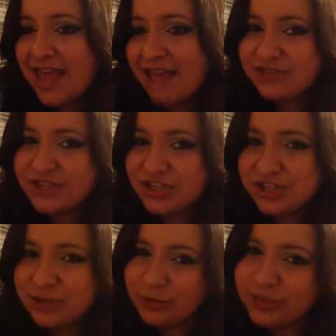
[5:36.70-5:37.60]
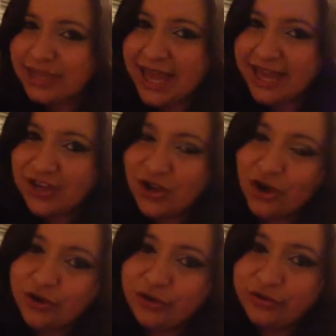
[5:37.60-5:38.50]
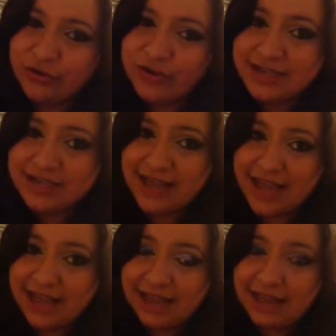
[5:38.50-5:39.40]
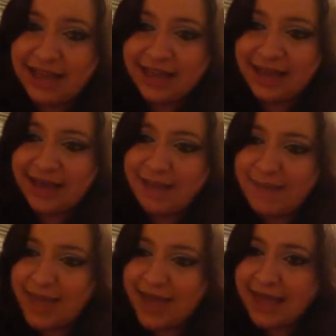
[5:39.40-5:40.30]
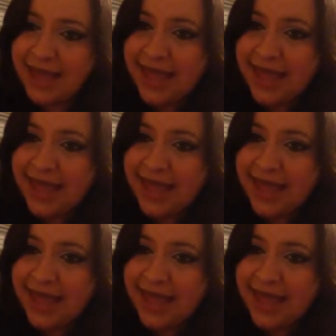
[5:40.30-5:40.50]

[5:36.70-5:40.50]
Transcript: if this ship really had gone through into hell and come back